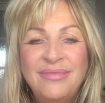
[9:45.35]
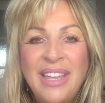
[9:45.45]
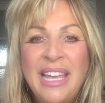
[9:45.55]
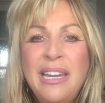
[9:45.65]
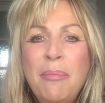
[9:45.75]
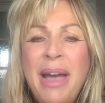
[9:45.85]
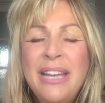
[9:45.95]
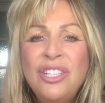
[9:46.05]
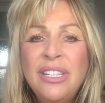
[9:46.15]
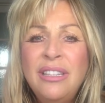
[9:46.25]
And
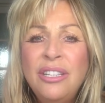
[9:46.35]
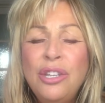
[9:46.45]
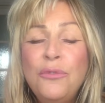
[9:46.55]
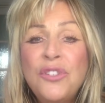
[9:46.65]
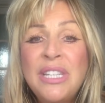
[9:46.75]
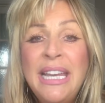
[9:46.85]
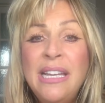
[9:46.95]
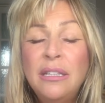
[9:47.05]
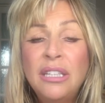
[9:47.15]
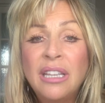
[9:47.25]
imagine that you've
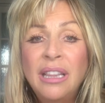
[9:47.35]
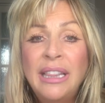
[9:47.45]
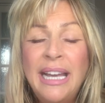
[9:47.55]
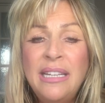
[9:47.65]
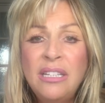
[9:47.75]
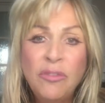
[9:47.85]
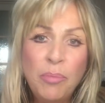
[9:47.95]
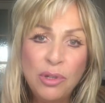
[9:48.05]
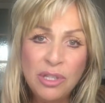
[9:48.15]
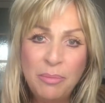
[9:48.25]
seen into the land of
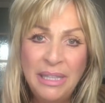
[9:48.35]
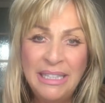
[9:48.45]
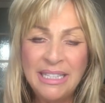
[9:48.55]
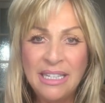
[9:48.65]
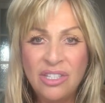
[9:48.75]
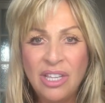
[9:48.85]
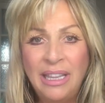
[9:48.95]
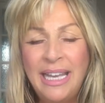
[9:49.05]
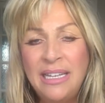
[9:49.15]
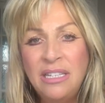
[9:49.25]
possibilities, the
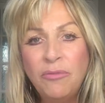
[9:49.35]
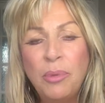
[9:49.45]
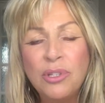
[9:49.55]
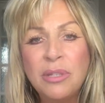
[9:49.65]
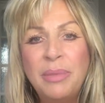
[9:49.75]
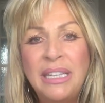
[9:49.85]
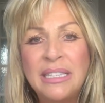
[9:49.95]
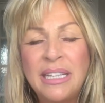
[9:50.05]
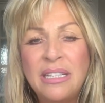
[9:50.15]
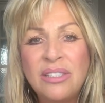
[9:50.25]
land of
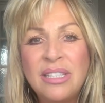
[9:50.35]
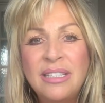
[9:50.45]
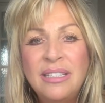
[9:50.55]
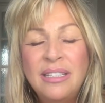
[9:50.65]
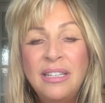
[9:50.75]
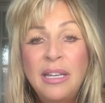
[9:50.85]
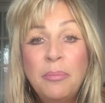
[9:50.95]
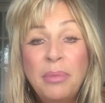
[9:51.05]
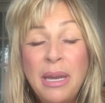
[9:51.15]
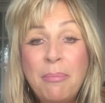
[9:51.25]
possibilities.
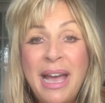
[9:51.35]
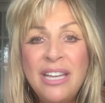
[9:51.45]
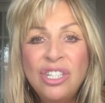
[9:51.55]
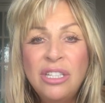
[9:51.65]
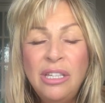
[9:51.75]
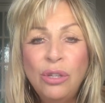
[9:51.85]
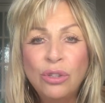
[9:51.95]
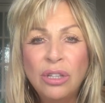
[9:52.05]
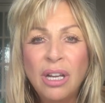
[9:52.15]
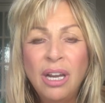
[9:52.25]
But imagine you
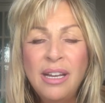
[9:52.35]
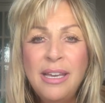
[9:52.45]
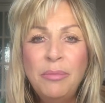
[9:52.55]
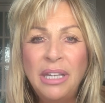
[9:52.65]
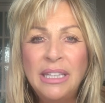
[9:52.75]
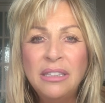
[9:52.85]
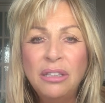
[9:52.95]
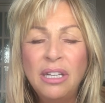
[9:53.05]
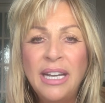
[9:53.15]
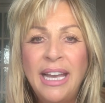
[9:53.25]
could climb a little
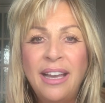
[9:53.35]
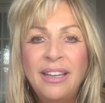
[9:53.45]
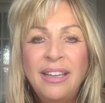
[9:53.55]
higher